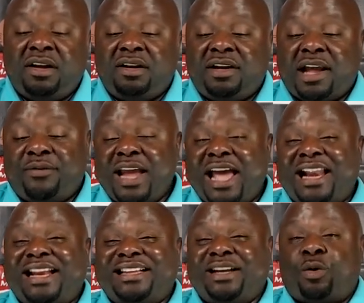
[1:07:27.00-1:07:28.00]
Now, if you
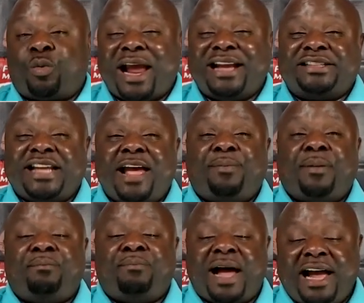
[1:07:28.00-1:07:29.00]
got a, the right type
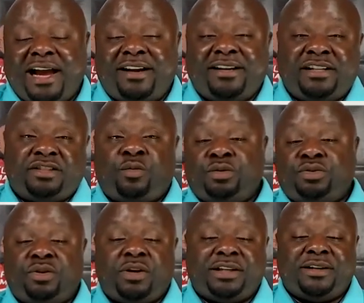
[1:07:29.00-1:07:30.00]
of buyer and they just want
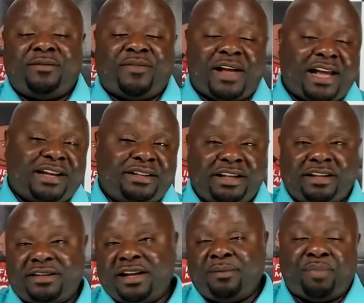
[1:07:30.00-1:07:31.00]
you to go out there and find a deal
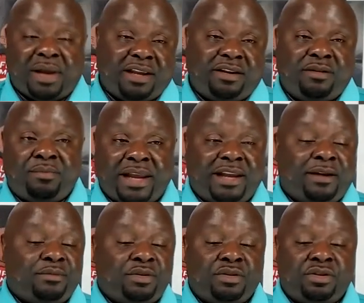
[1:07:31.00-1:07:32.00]
and they pay you,
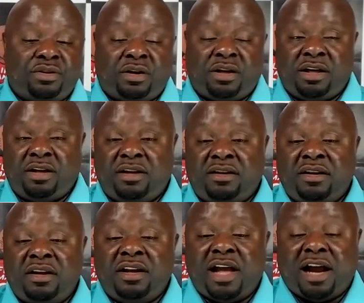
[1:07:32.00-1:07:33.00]
bam, you're good.
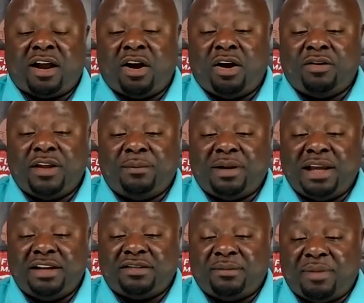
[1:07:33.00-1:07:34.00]
I call them
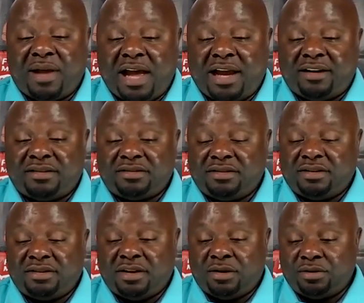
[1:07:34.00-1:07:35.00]
lazy buyers. You
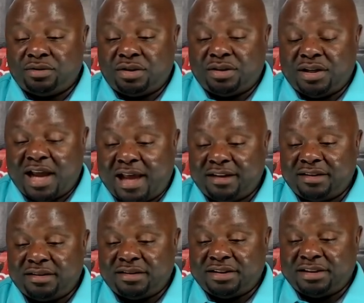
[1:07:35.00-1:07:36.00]
know, those are not
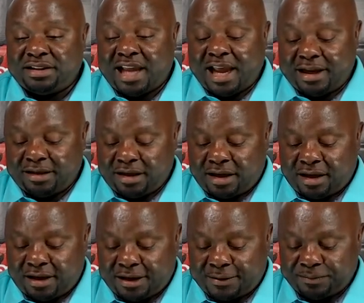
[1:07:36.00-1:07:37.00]
that
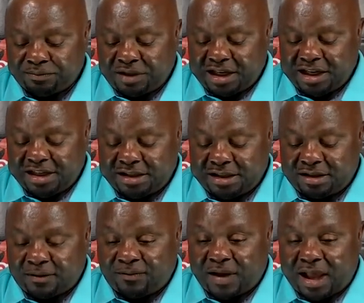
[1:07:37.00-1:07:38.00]
um, easy
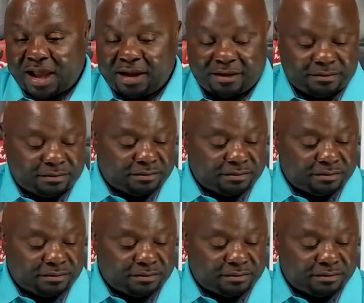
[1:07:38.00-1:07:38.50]
to find.